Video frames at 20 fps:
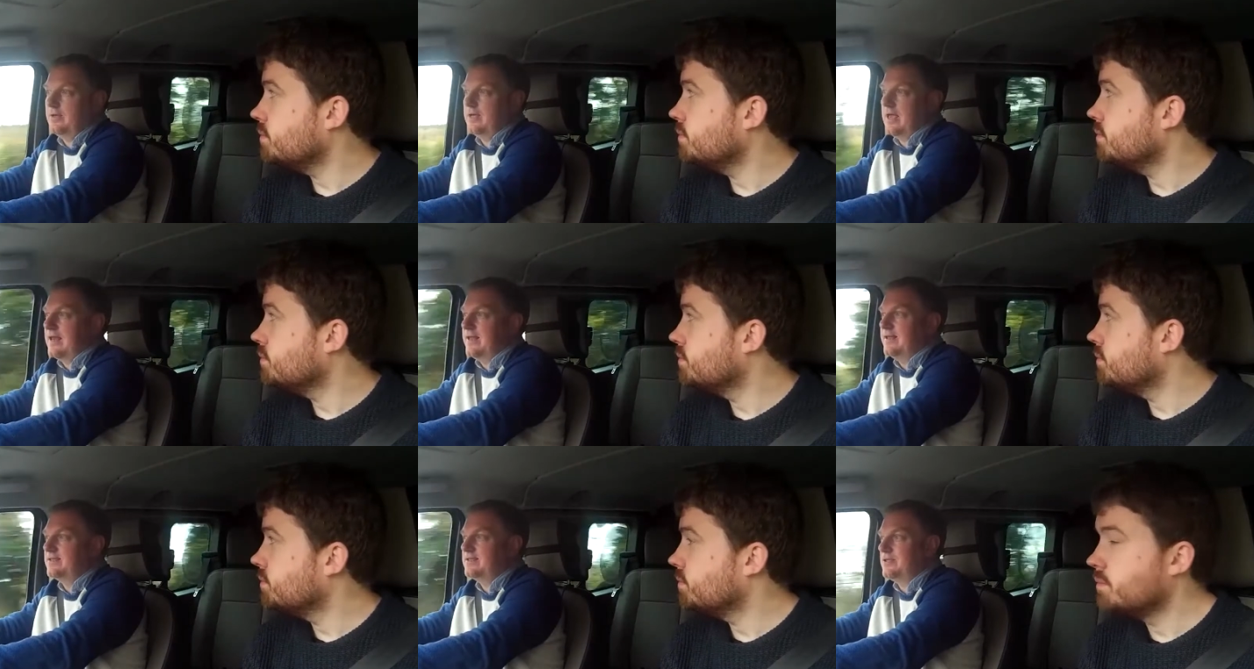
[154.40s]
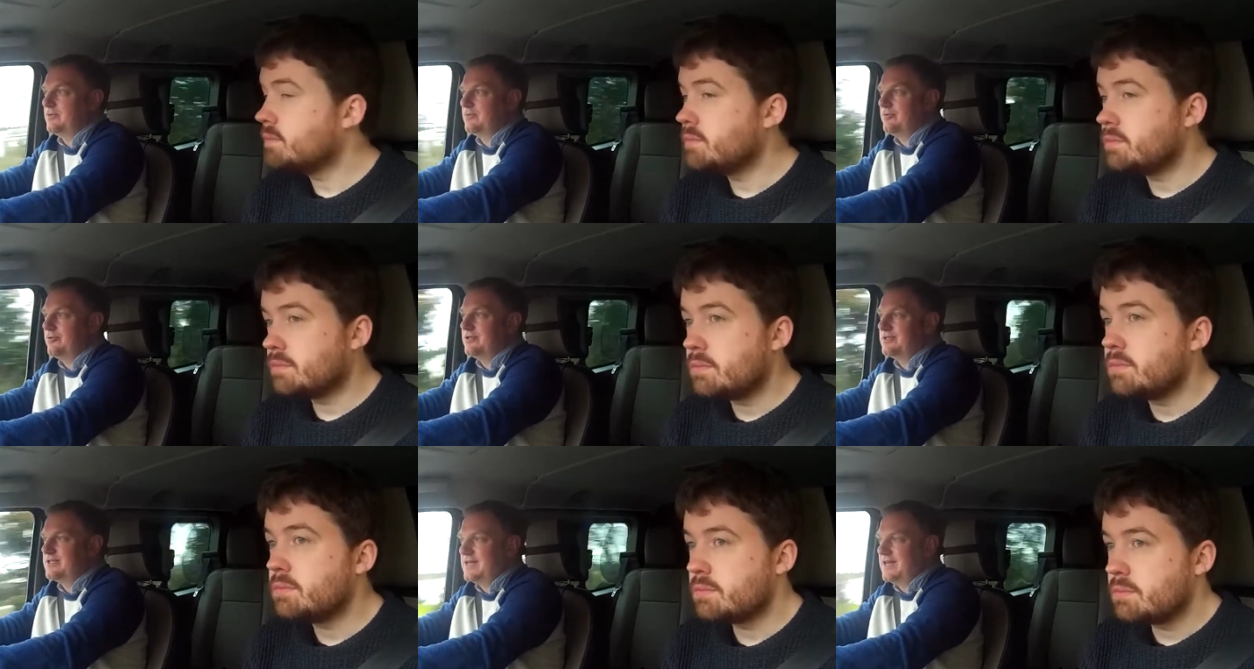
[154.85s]
Speaker 1: get into the
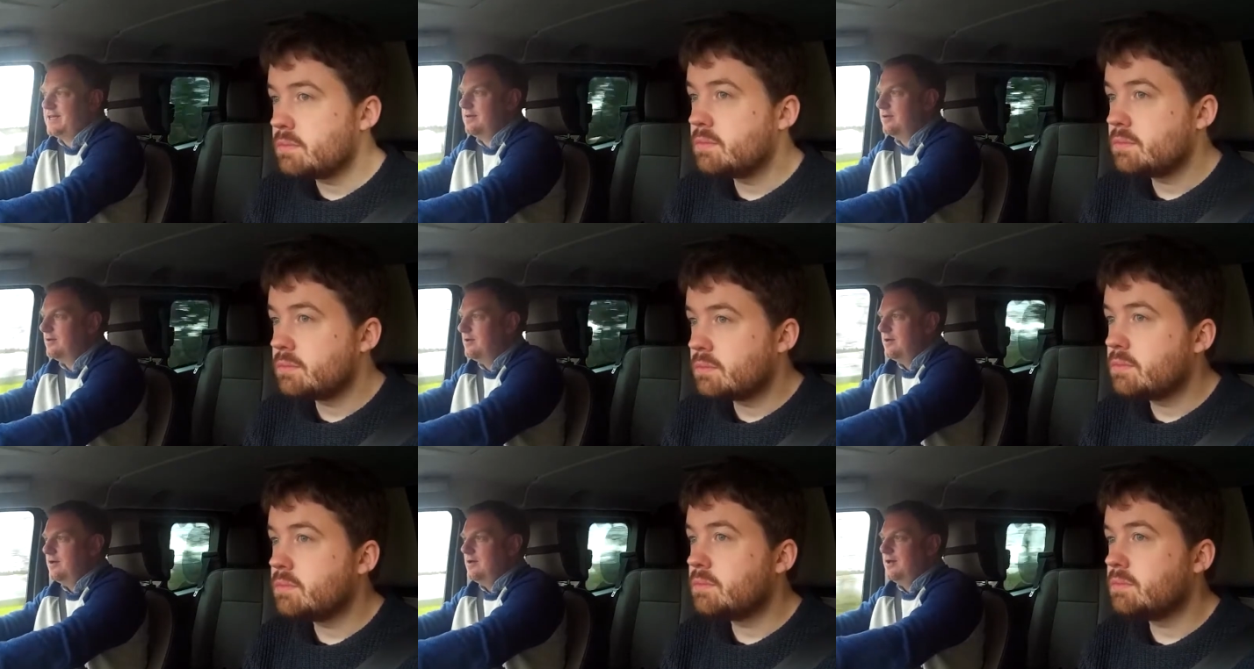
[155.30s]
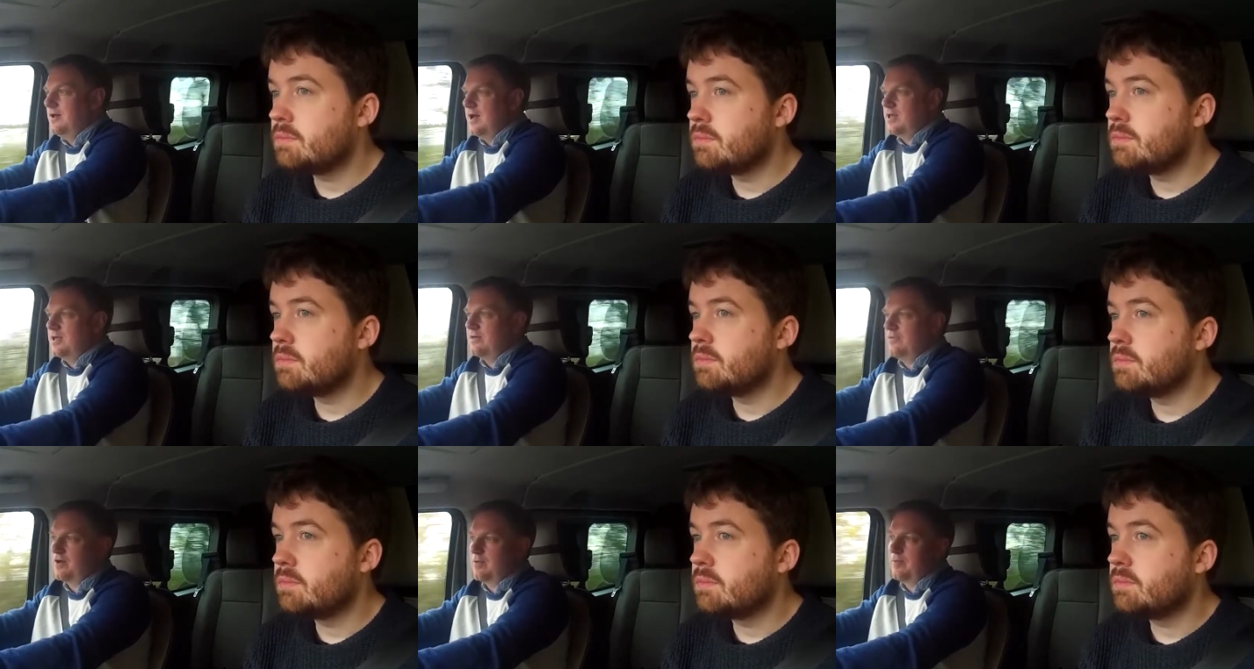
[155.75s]
routine and
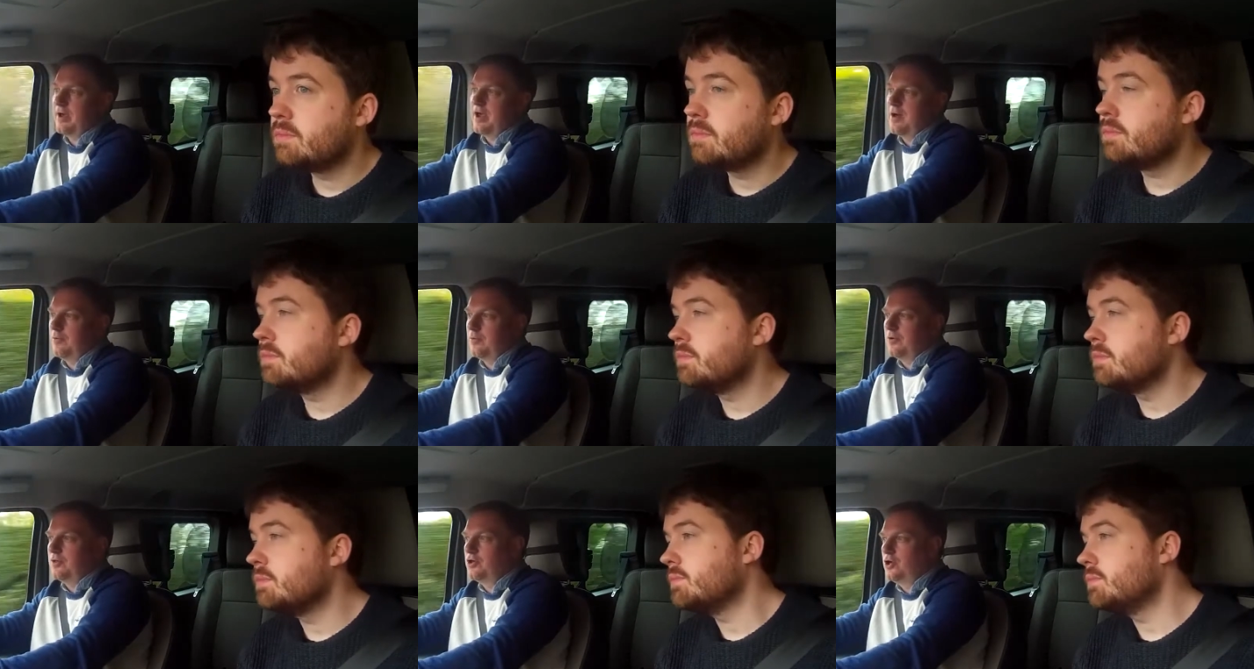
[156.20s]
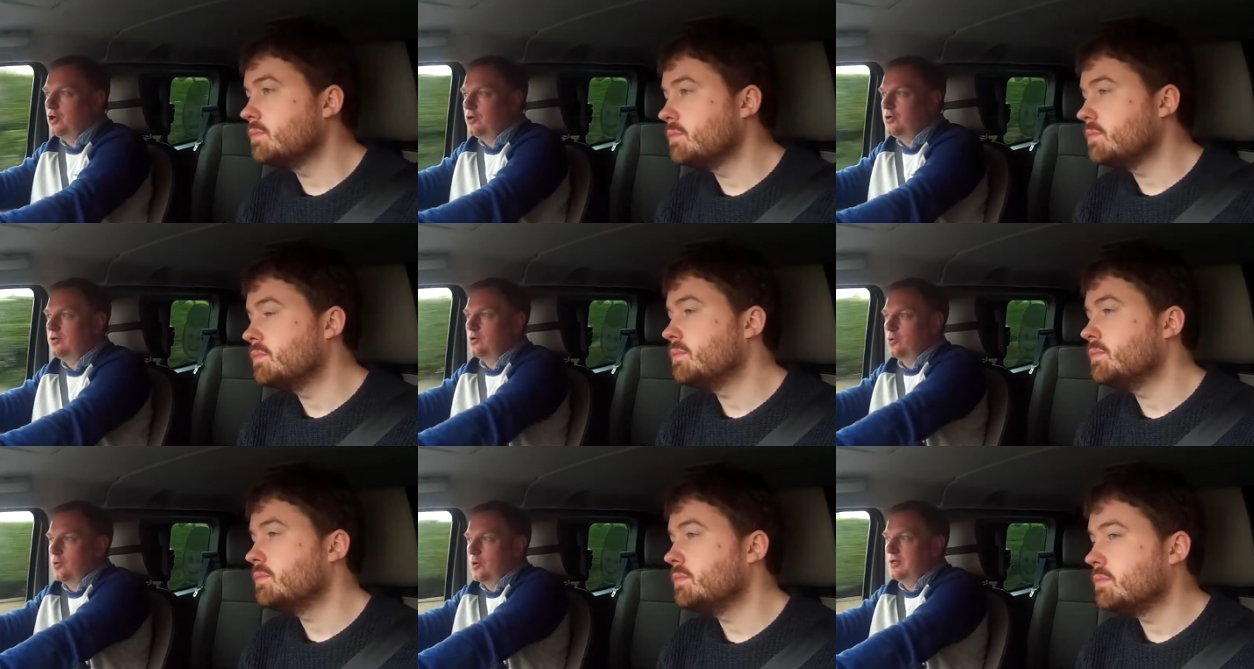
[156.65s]
you're coming up with good
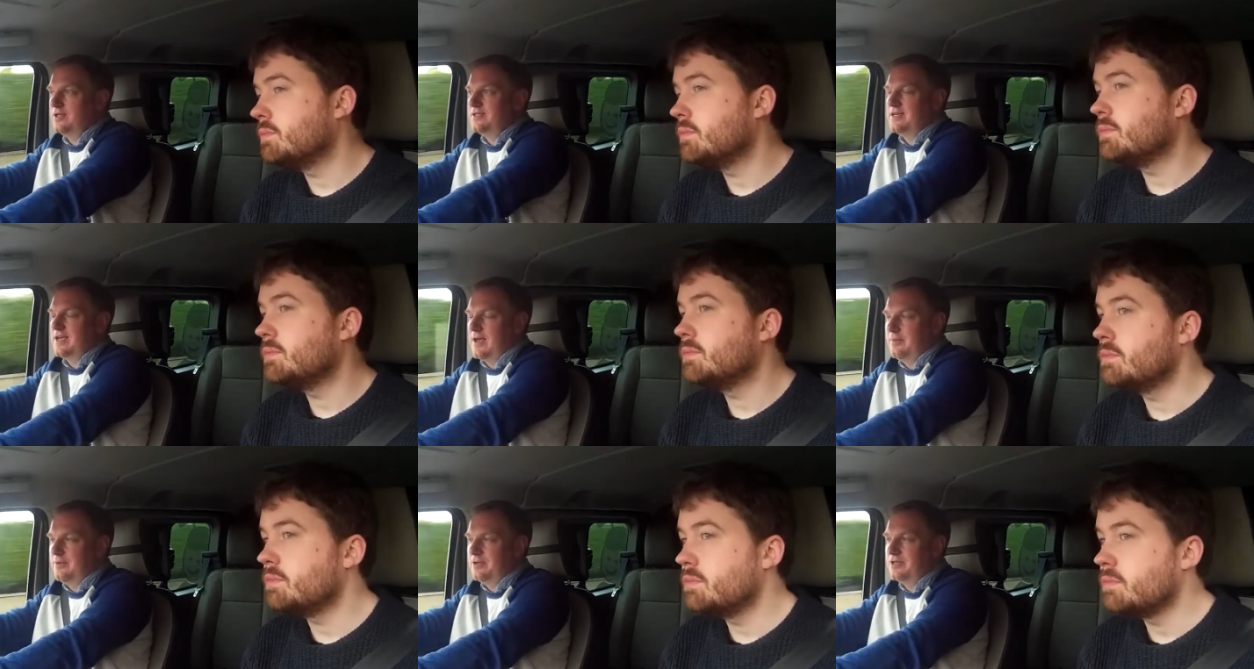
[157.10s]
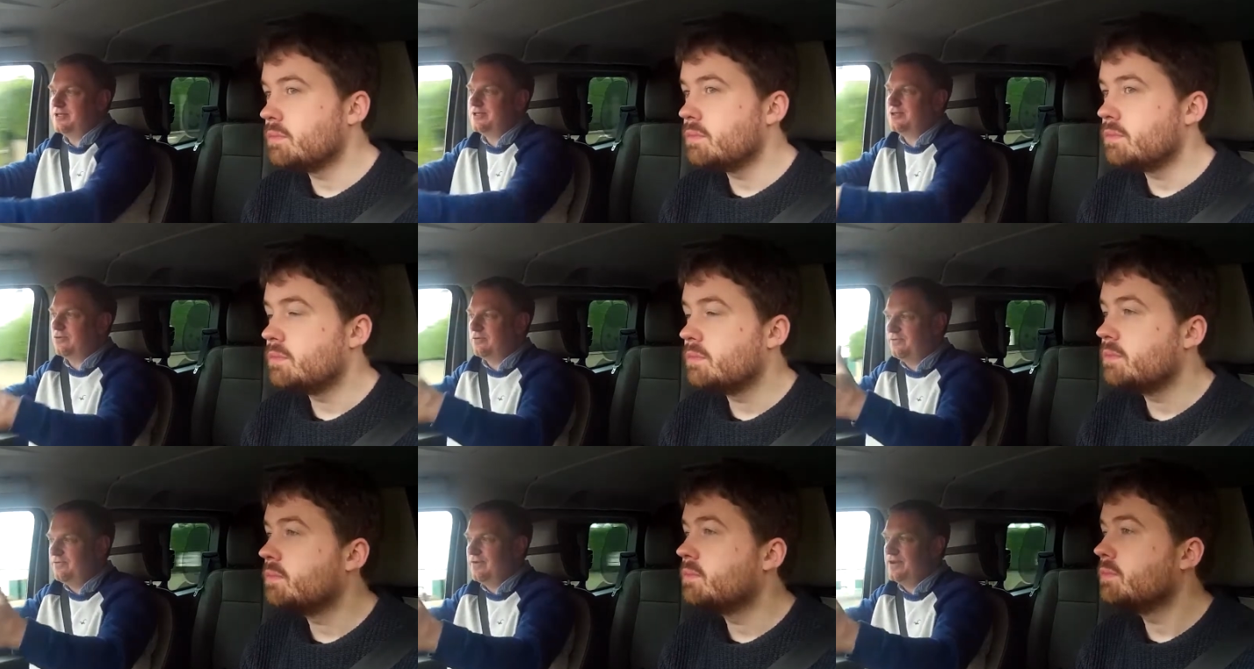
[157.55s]
quality images or
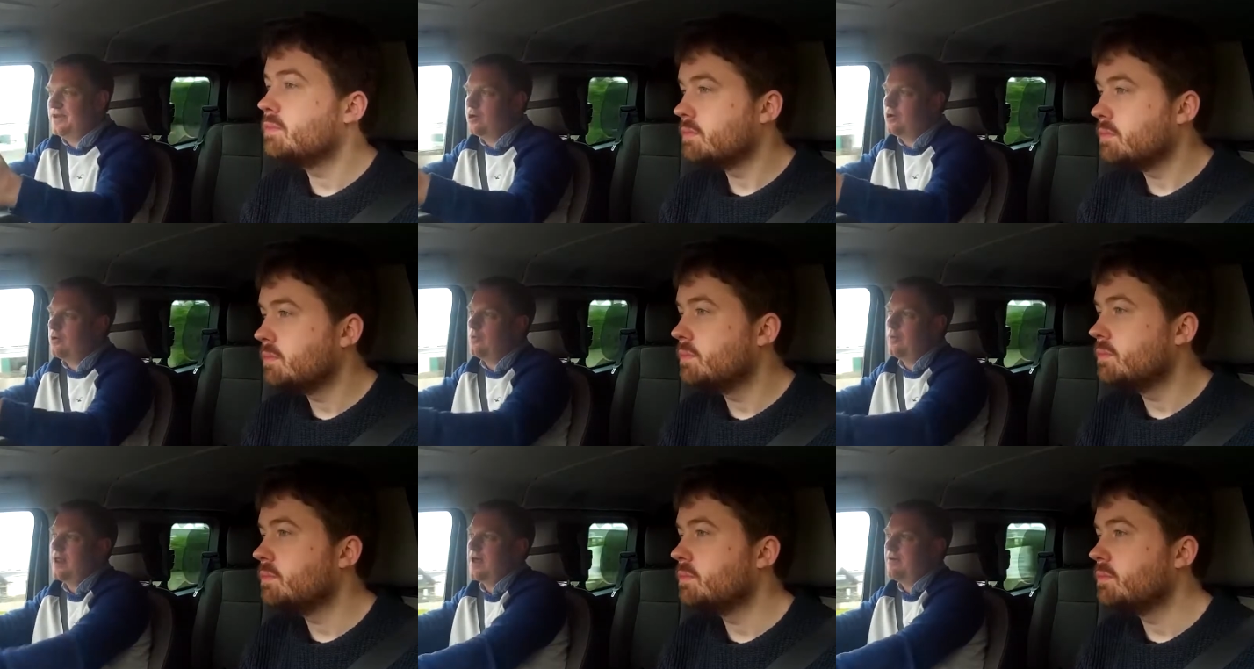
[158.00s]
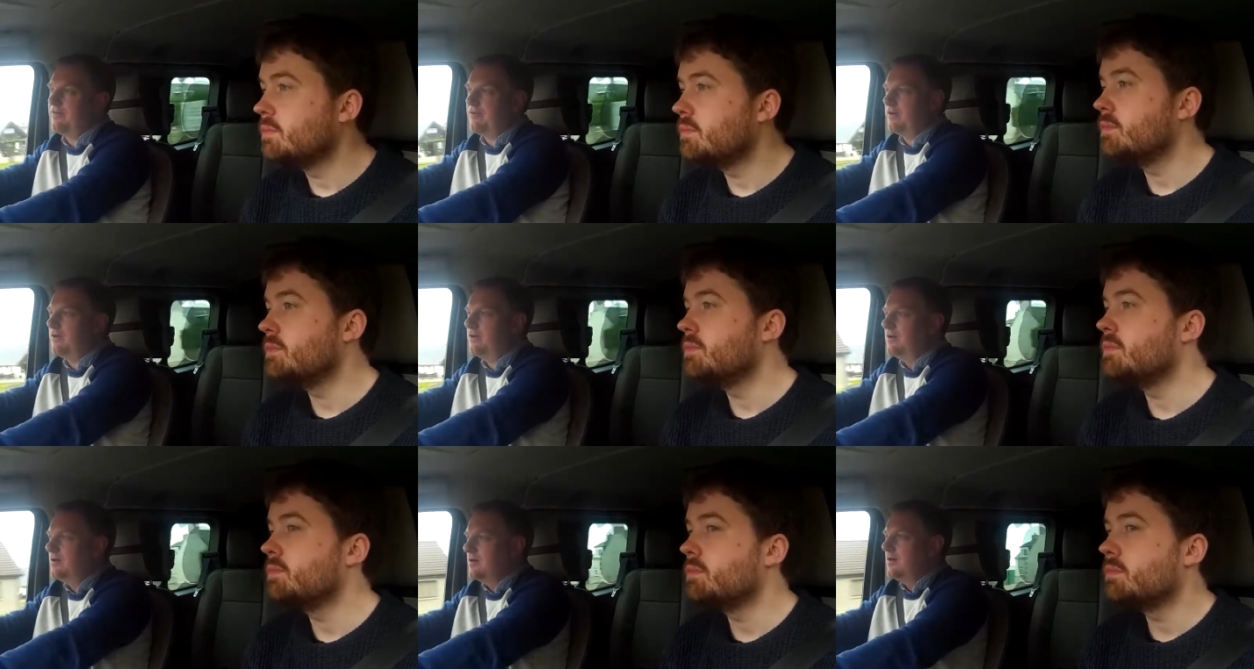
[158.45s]
video or whatever,
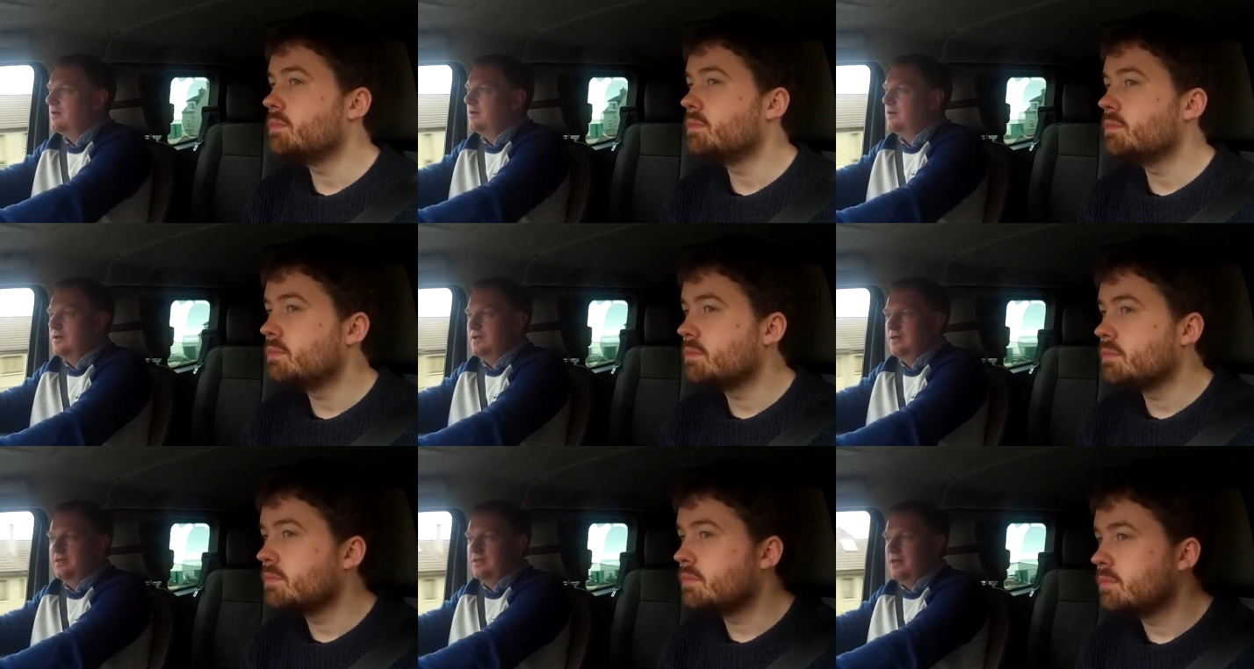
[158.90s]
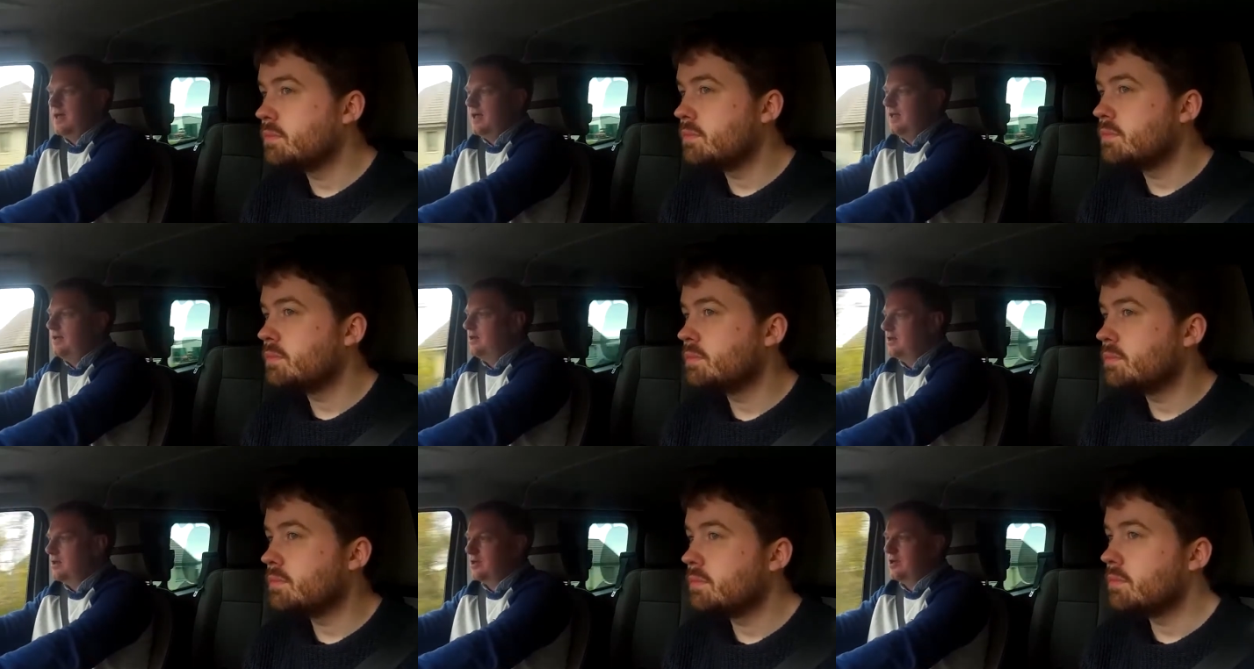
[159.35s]

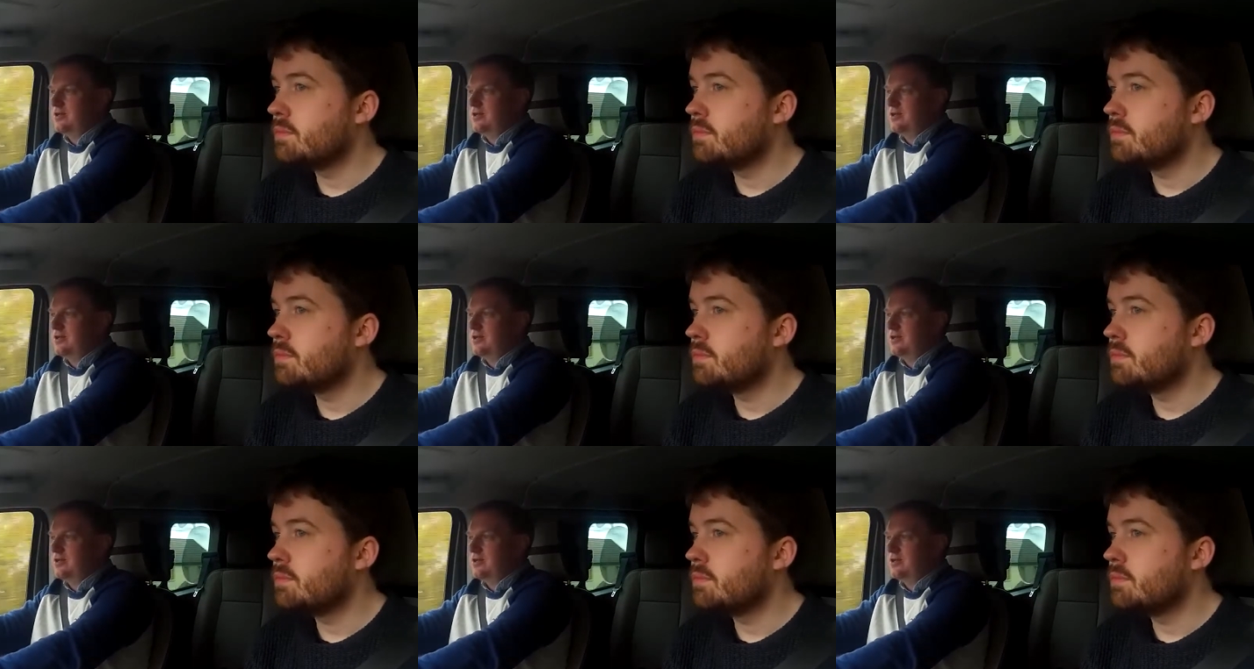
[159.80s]
then your